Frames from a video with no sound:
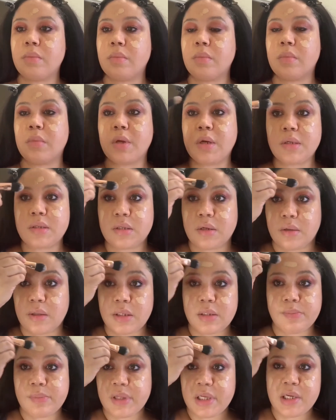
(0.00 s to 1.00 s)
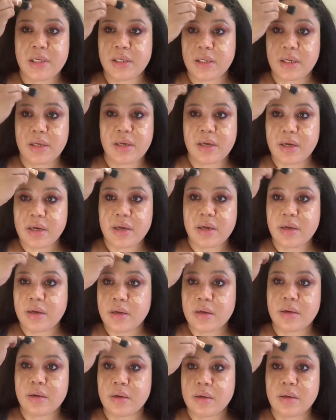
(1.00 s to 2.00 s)
So let's blend
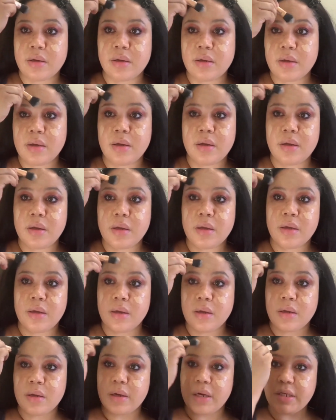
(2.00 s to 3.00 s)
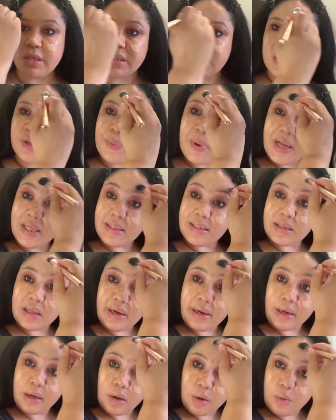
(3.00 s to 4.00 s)
again. It just depends
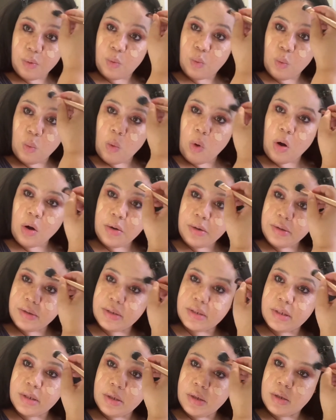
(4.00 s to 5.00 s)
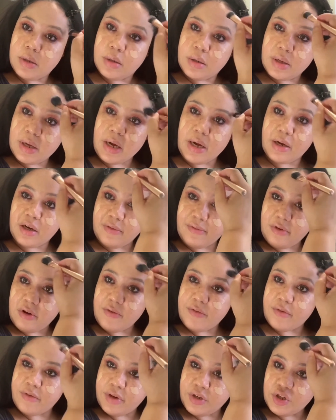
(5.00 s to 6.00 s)
like what kind of
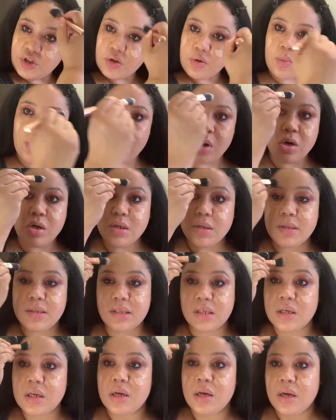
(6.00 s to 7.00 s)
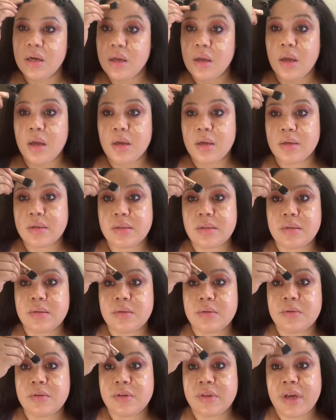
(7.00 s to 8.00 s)
coverage you want.
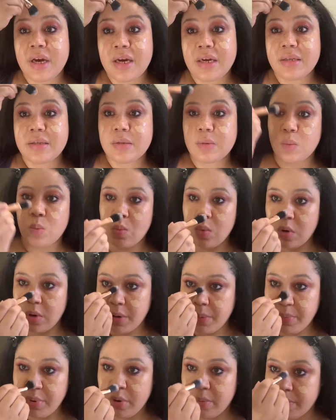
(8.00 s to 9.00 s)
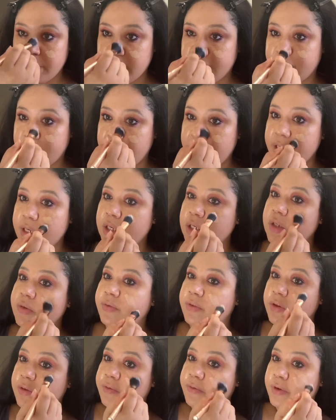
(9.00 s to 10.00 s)
That one pump of each for
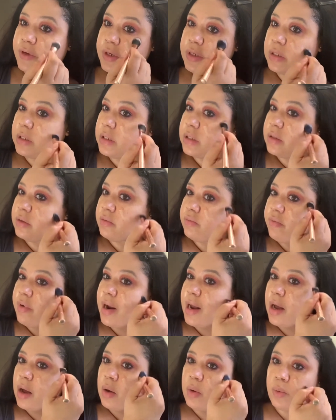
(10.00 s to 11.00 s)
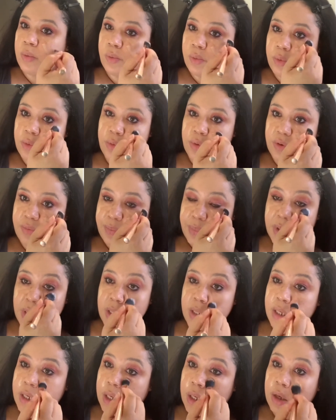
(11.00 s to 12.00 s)
the first round would have been
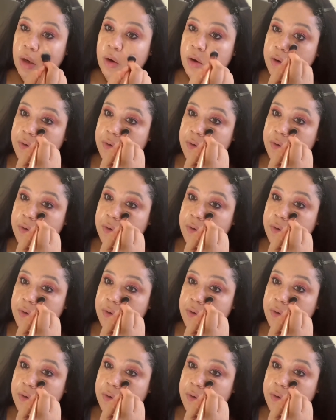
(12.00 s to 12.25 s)
enough